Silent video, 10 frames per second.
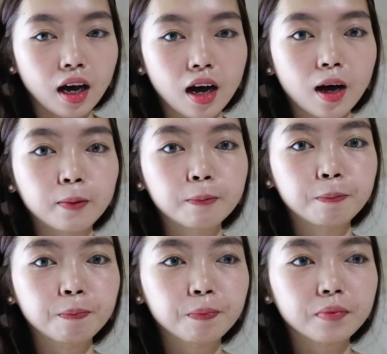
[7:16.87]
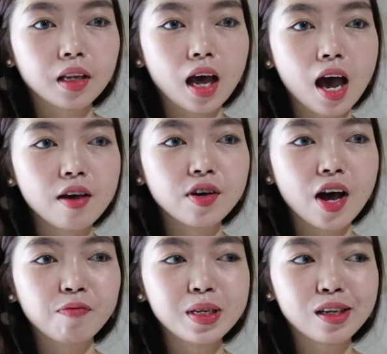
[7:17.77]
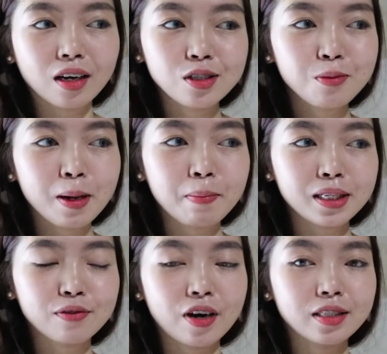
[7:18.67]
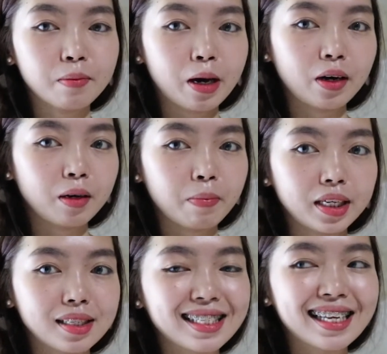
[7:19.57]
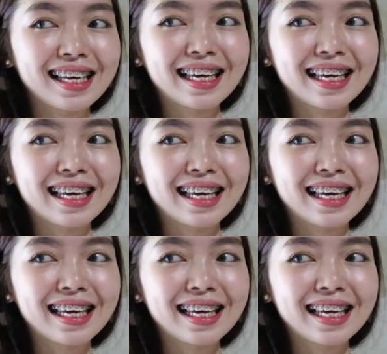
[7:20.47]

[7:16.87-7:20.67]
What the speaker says: I've been talking to my best friends about it, but